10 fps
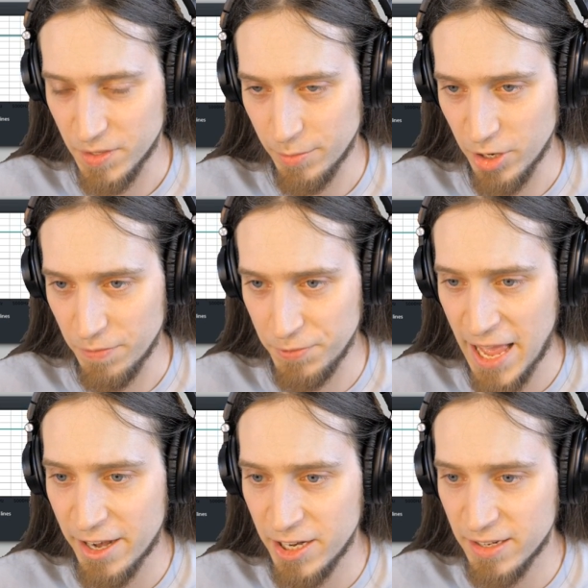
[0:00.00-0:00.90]
I'm going to
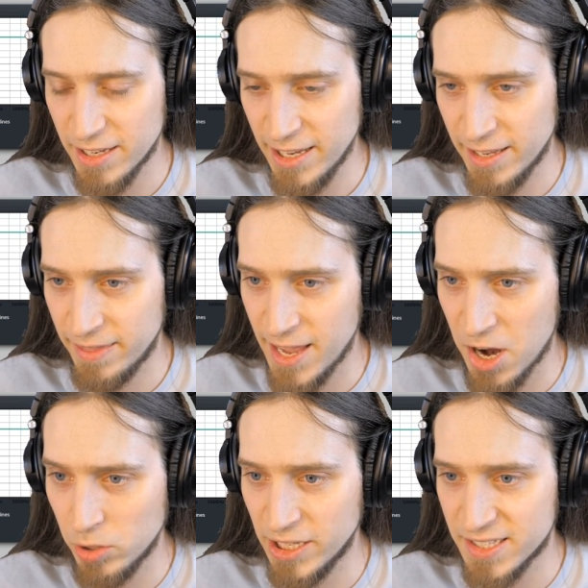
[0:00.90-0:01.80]
flatten it, and
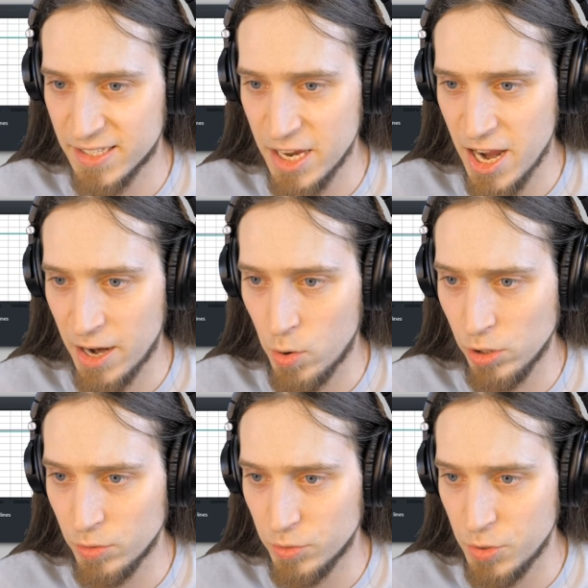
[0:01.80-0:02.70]
now let's say I
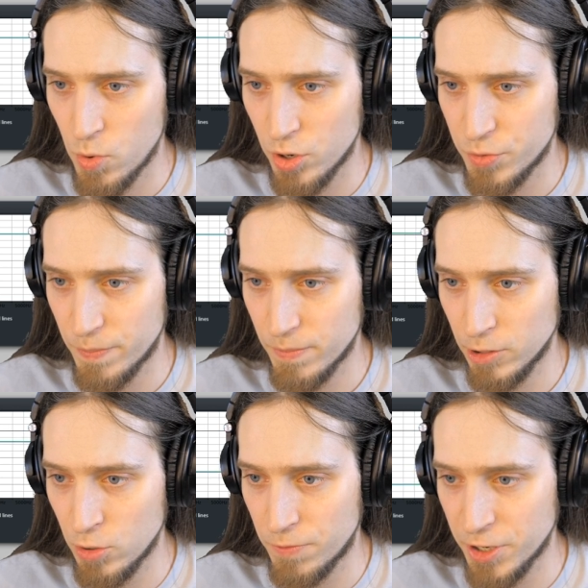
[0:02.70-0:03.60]
only want
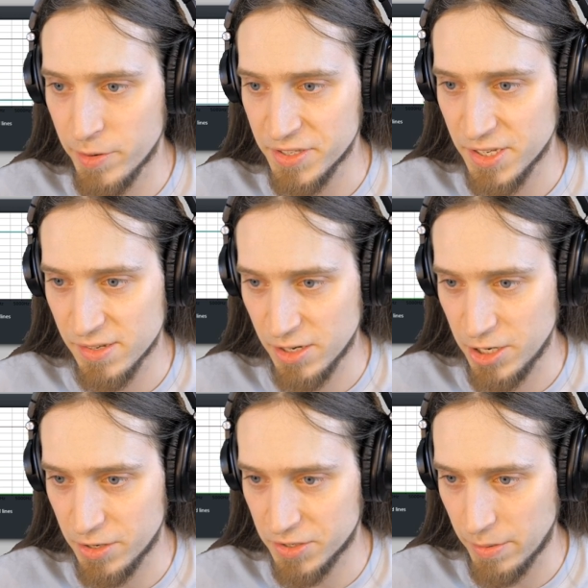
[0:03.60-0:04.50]
low frequencies in
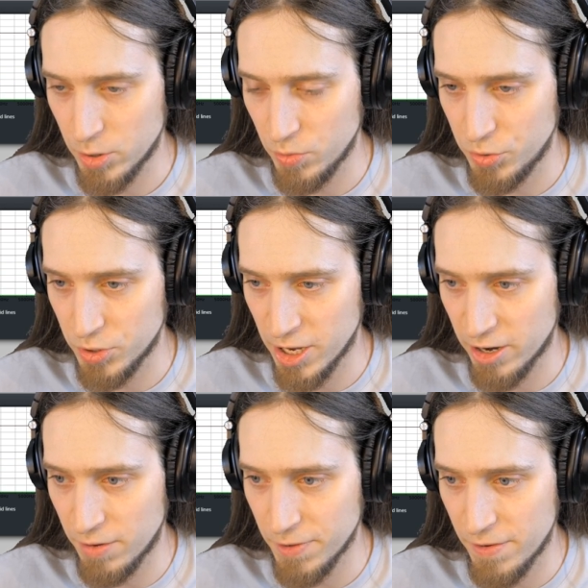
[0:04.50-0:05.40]
here, so I'm going to cut
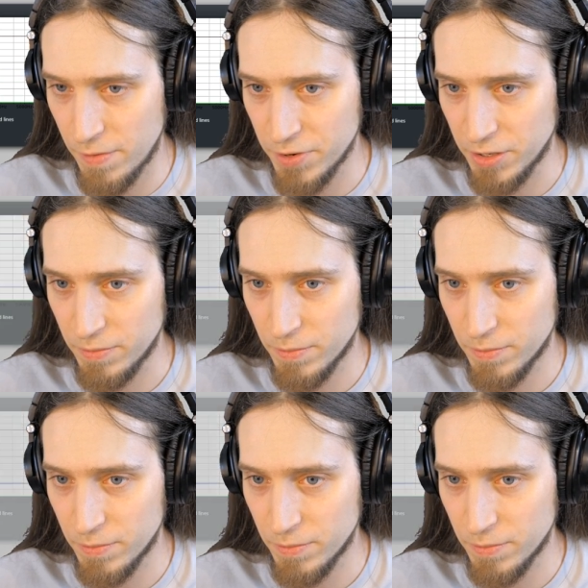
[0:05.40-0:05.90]
off everything